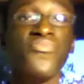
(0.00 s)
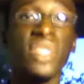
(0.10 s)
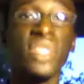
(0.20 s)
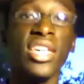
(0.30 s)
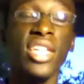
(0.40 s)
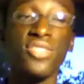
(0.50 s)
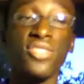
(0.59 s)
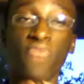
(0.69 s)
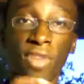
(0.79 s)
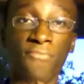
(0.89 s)
is
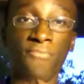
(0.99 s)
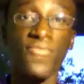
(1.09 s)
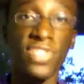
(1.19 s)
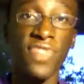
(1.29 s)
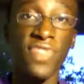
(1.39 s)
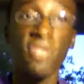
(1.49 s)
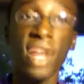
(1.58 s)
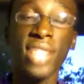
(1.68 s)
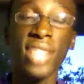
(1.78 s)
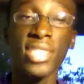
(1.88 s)
very
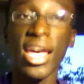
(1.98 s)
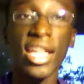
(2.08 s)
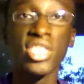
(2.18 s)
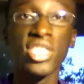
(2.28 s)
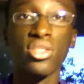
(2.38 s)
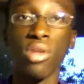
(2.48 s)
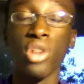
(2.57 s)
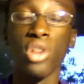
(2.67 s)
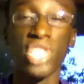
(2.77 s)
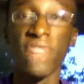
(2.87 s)
nice and adds to the
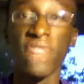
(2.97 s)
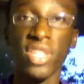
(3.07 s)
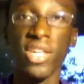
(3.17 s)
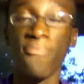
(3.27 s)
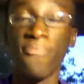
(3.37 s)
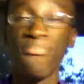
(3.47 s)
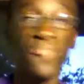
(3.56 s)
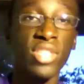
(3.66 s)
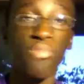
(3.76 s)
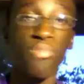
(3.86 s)
longevity of the
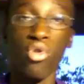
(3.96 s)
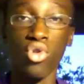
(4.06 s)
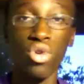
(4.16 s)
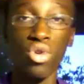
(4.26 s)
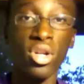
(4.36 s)
Portal